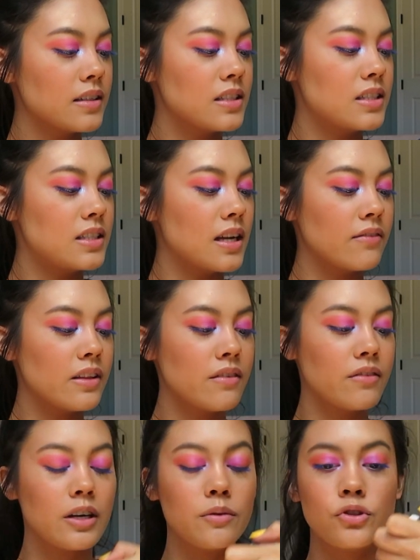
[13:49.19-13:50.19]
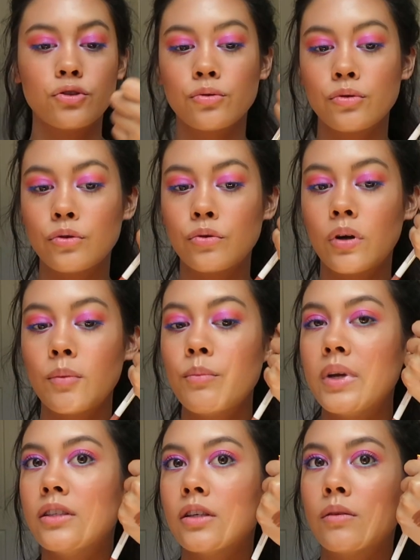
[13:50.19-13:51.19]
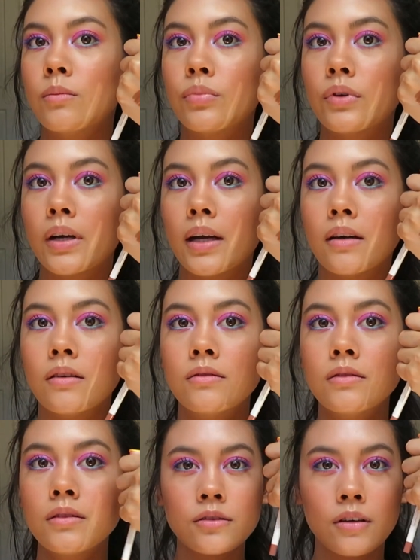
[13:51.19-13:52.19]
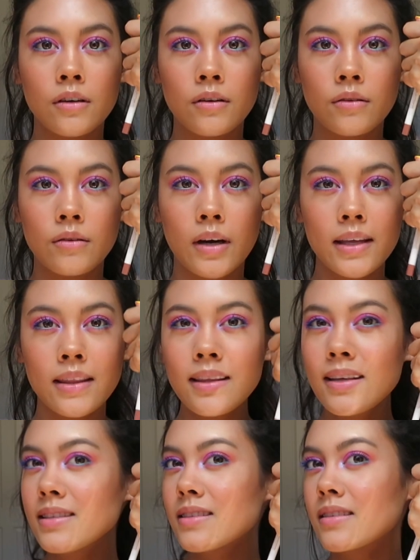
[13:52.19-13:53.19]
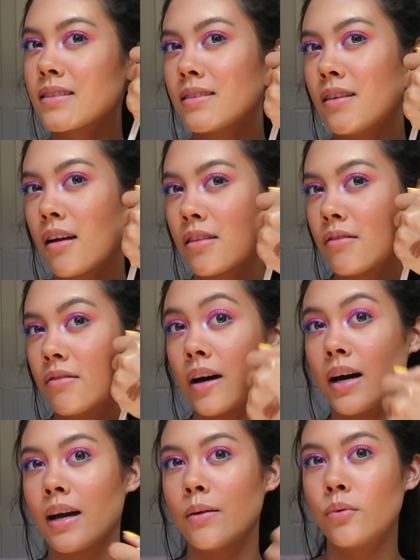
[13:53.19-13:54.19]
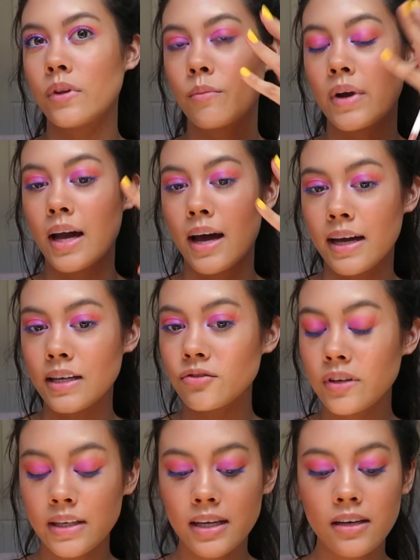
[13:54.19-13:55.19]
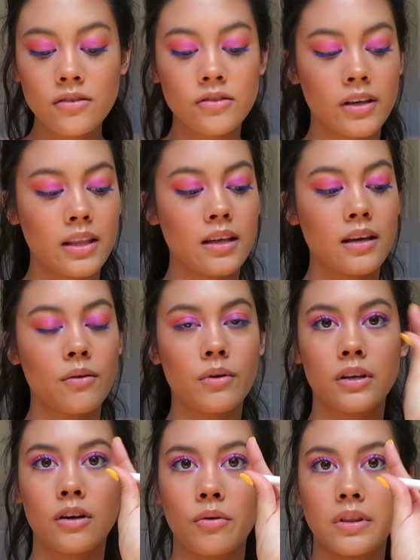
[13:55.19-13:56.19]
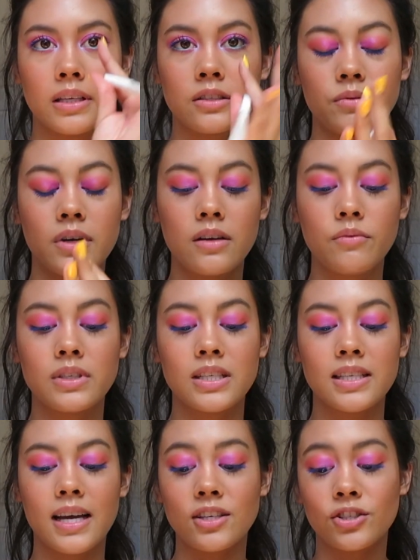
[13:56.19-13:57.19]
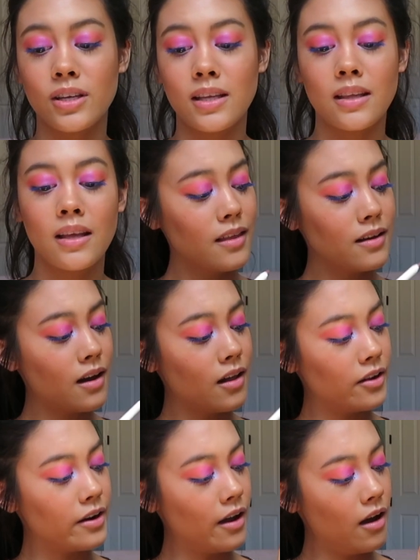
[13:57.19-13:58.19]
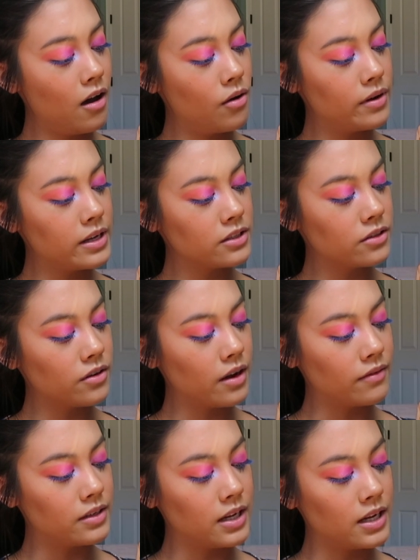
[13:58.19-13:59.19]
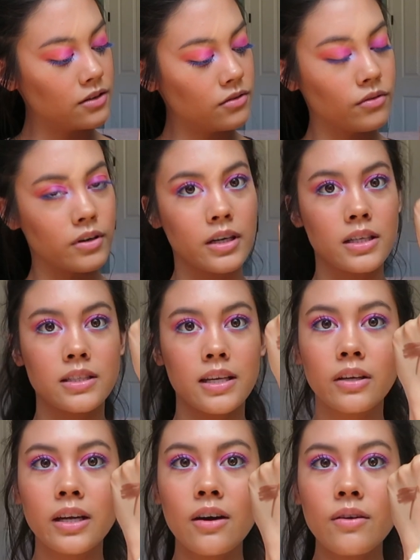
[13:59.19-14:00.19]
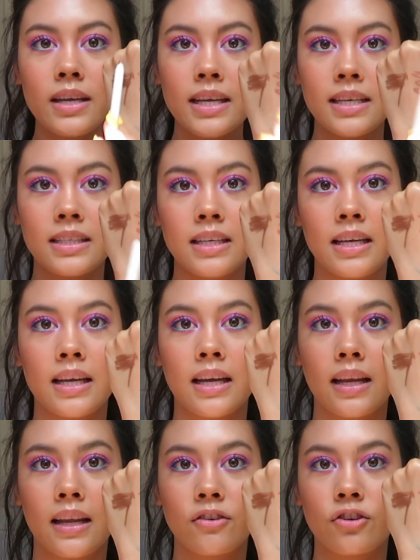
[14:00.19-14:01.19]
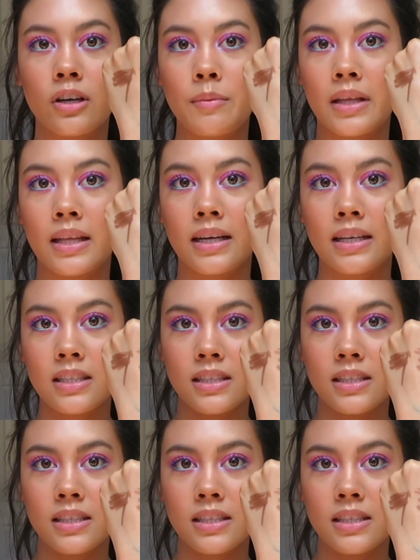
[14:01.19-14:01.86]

It's definitely a very true mid-tone brown, so I think that's not the vibe with my eyes right now, so I think I want to go with this one, which is actually the color I always gravitate towards. Look how easy and creamy that is.